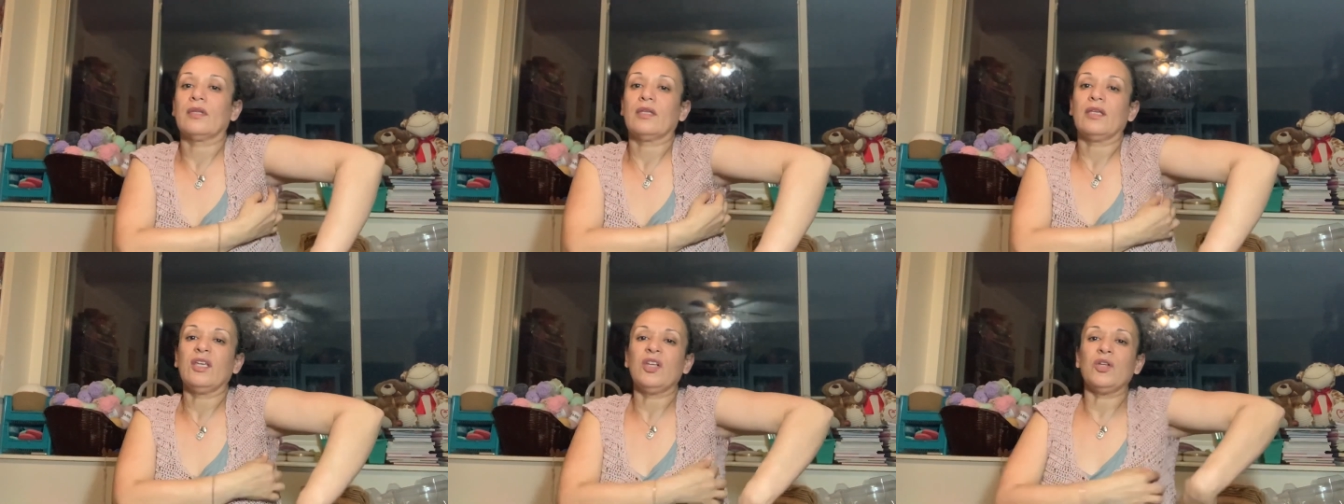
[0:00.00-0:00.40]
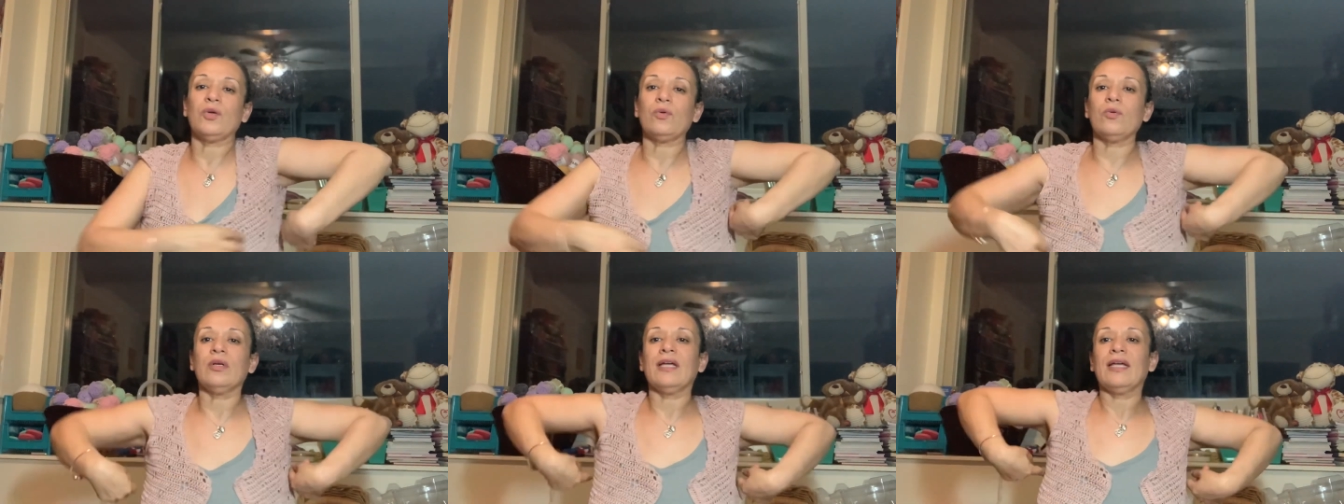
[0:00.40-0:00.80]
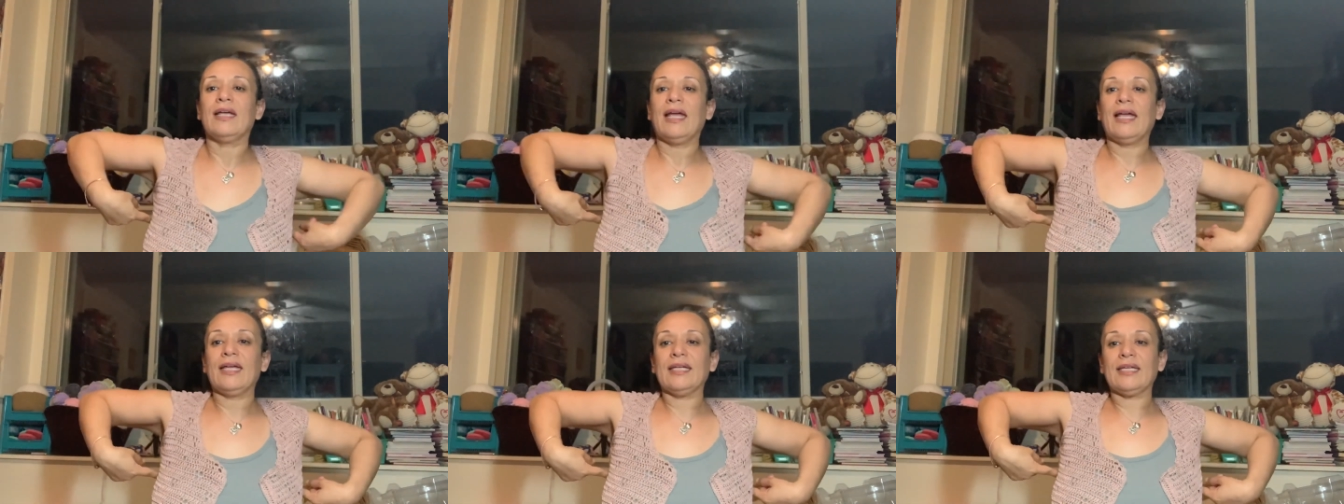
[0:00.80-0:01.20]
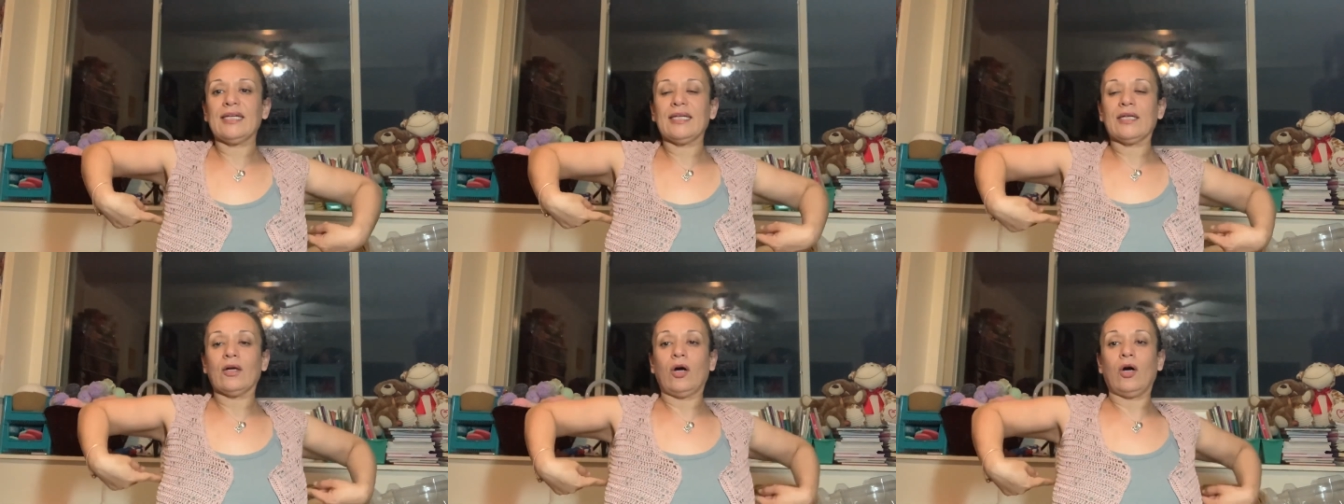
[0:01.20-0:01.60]
you know,
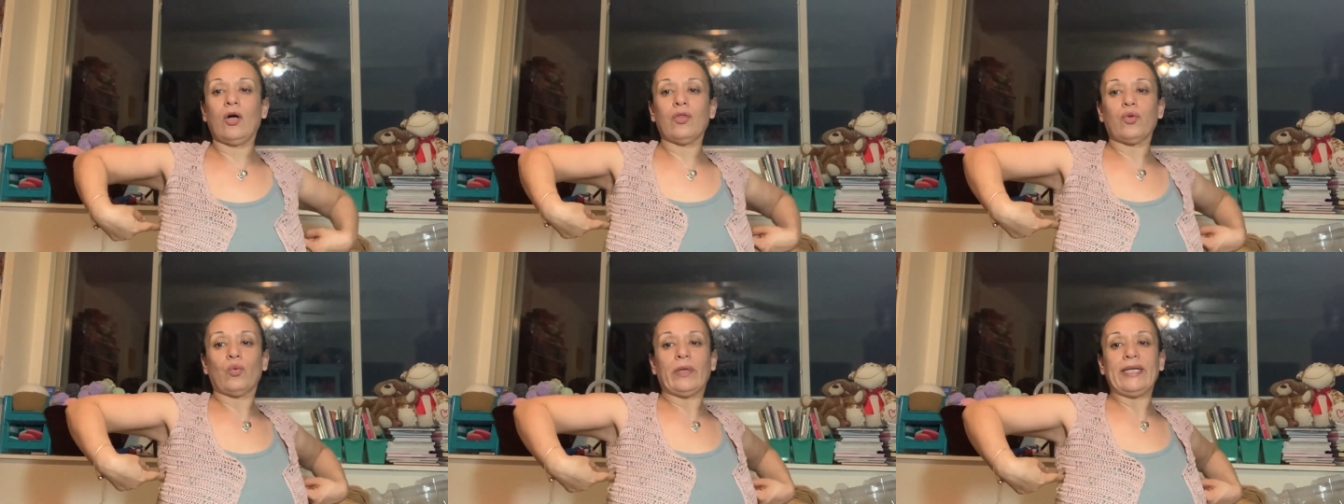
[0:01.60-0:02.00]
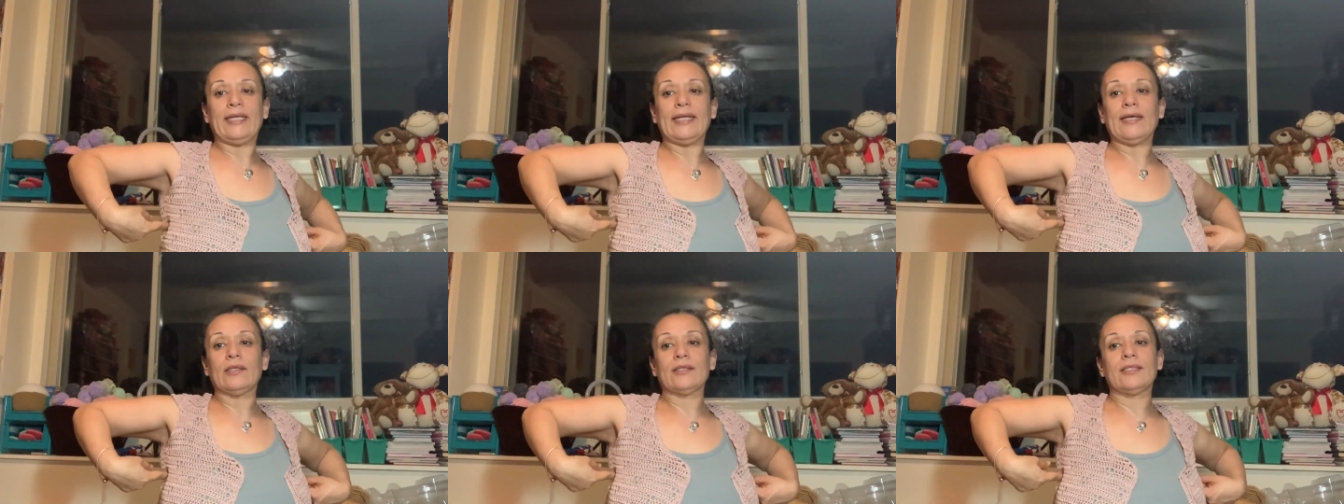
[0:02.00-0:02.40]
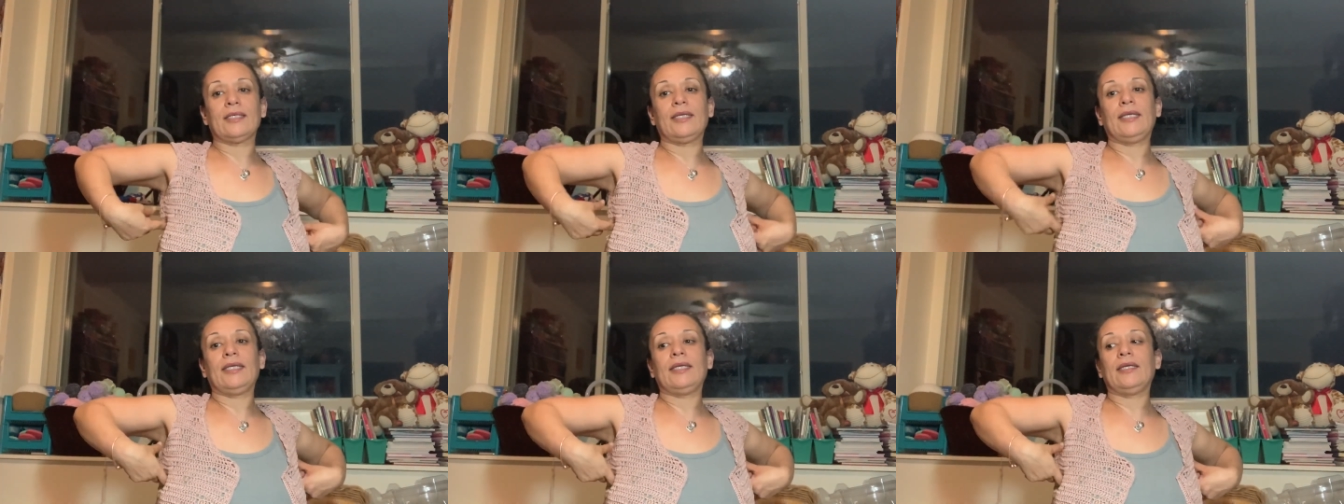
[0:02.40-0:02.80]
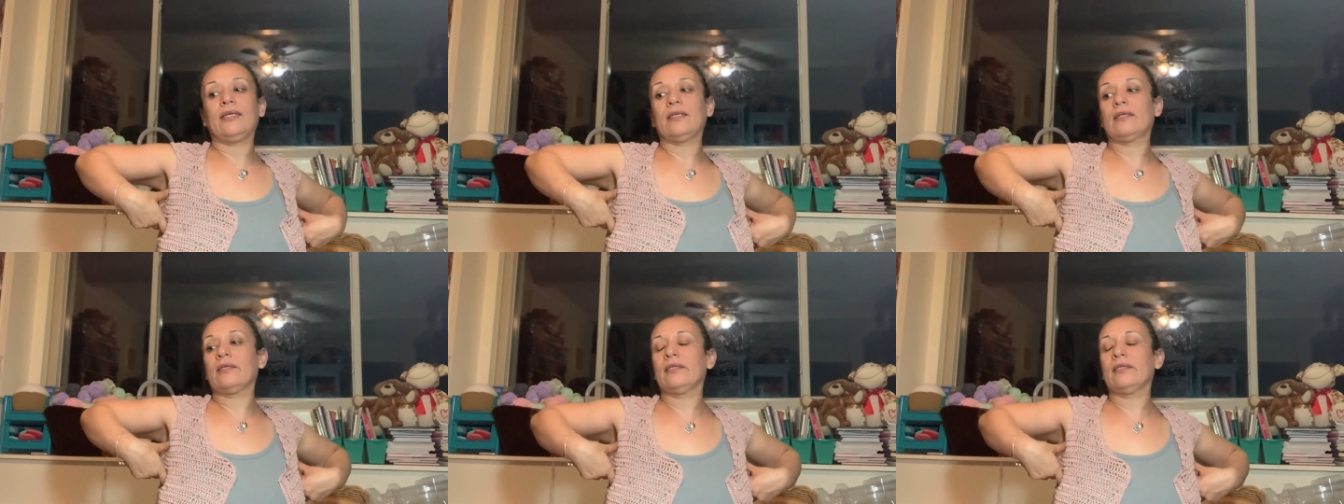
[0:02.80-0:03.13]
hanging all the way down to here.